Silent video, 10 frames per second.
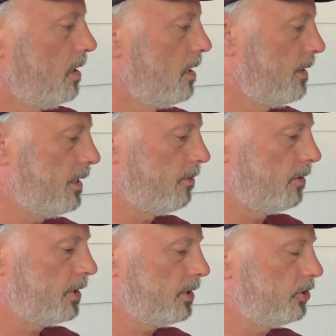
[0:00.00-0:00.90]
they did a
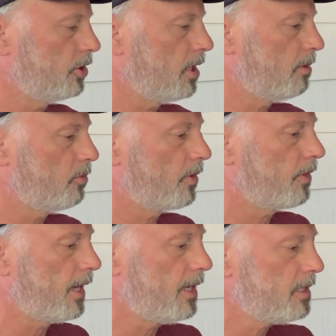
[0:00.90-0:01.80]
really good job with
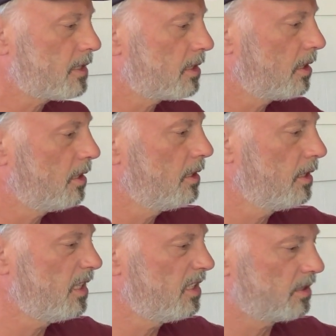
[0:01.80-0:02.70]
that.
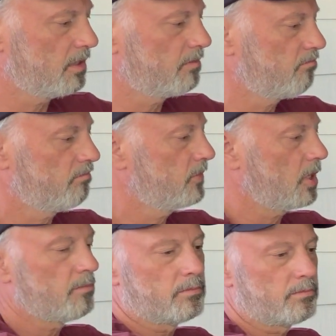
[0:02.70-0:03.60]
And this is
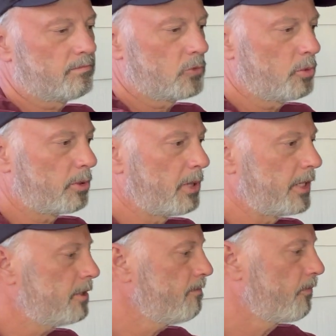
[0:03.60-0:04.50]
something super
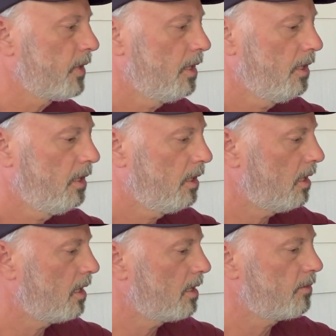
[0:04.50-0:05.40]
minor.
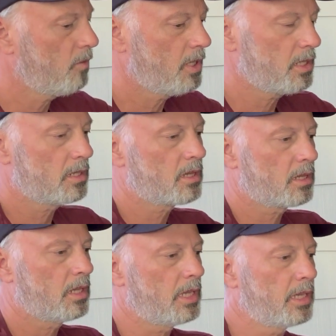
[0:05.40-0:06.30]
The one
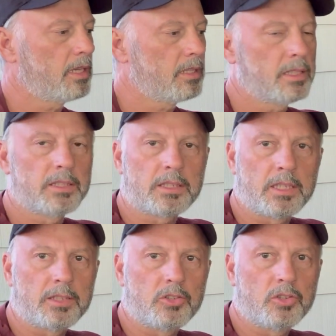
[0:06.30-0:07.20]
thing they
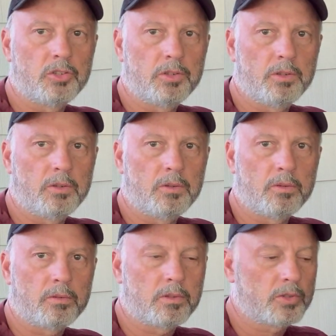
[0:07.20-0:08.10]
said to
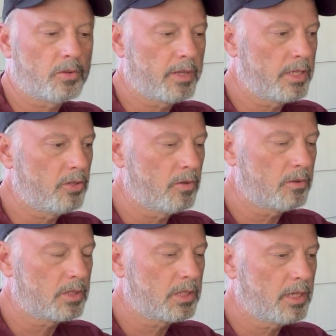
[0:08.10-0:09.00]
do so that you
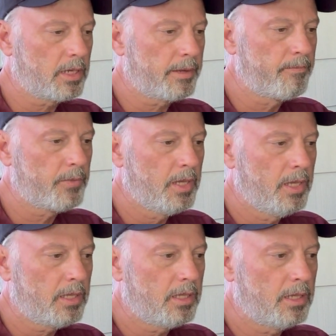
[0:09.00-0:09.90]
don't
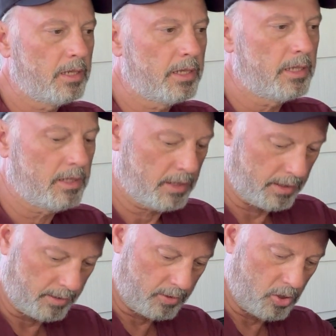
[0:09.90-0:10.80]
get any
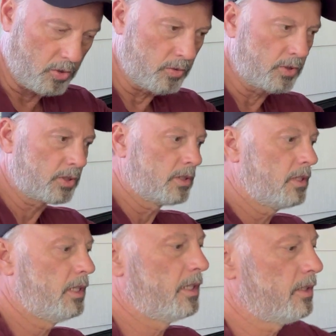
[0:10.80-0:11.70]
codes
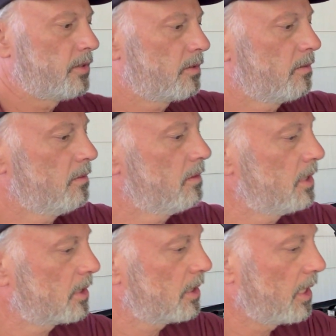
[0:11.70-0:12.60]
is
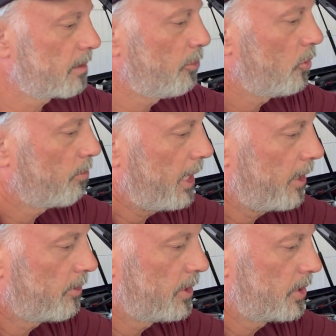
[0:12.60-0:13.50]
disconnect both
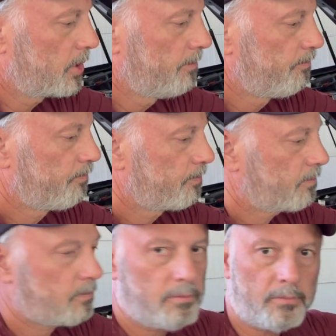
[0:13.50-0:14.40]
batteries.
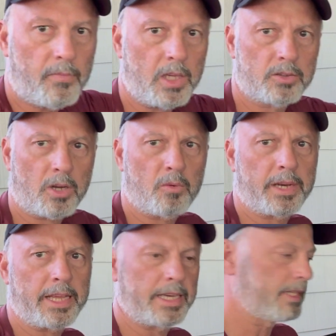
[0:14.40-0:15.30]
So I
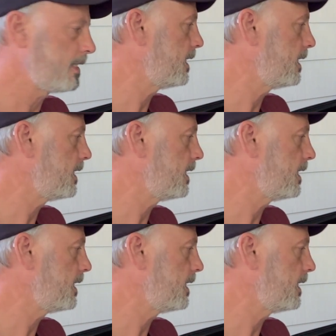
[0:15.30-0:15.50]
went ahead and